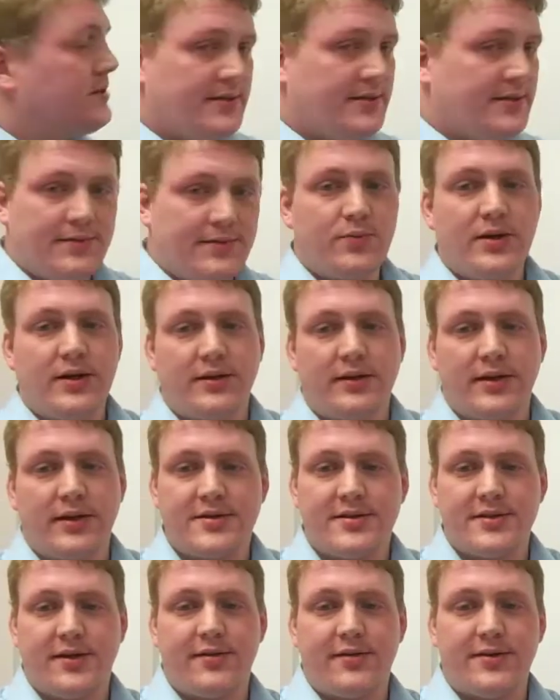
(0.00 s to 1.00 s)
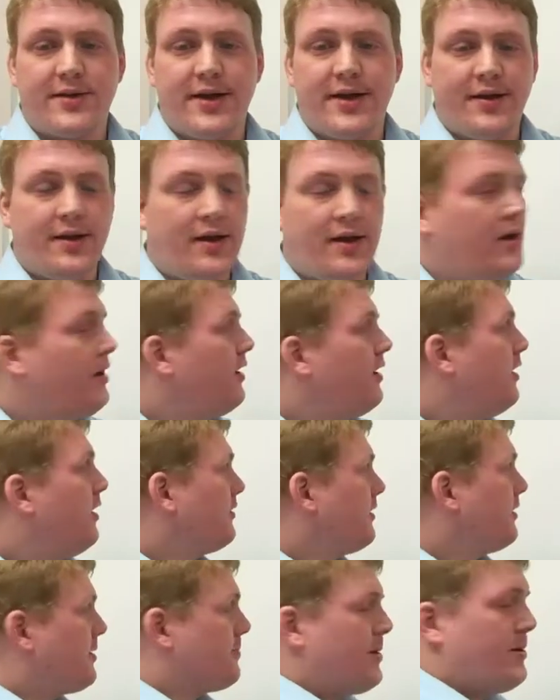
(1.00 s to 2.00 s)
I did realize the other day
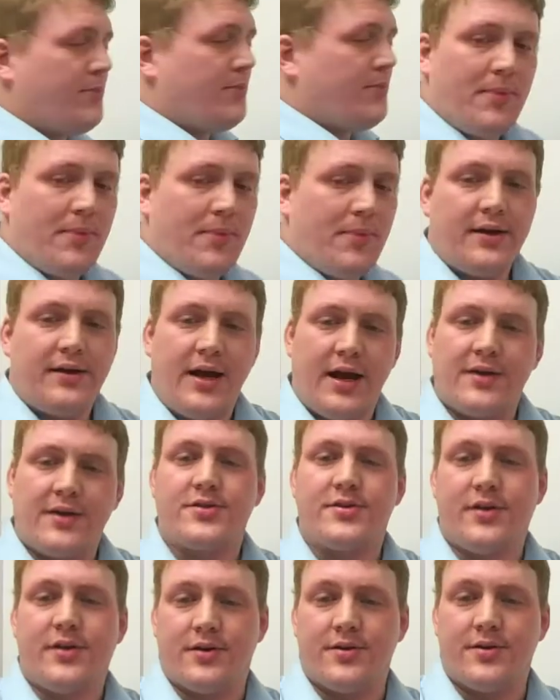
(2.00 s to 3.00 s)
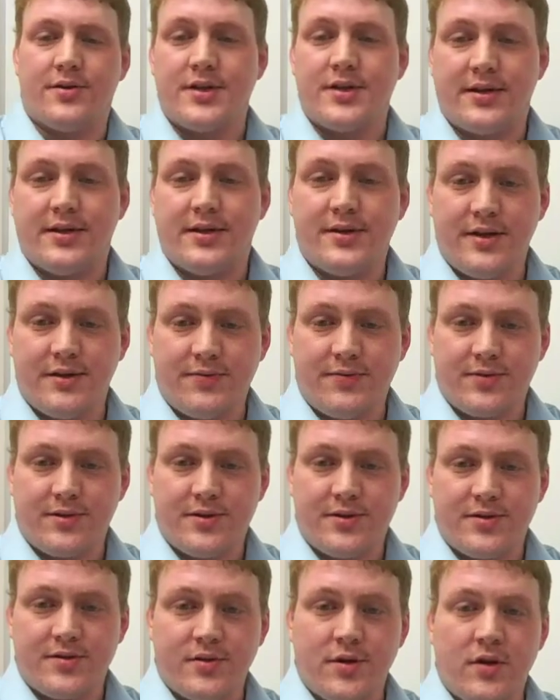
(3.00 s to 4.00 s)
a lot of people may not actually understand the
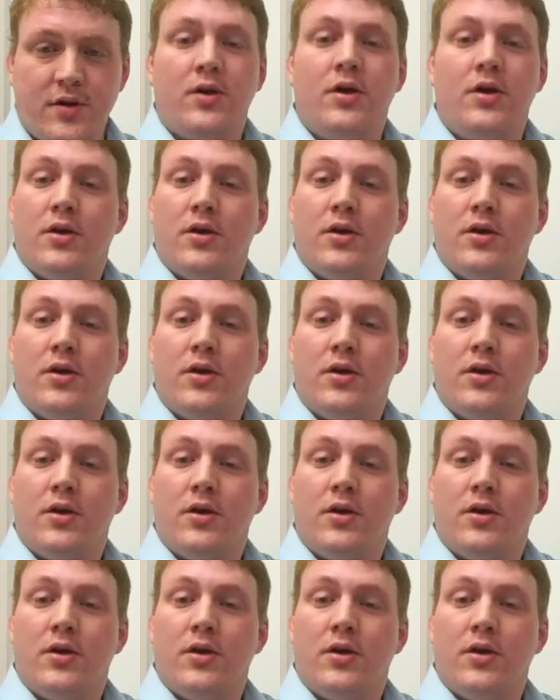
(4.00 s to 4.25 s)
differences.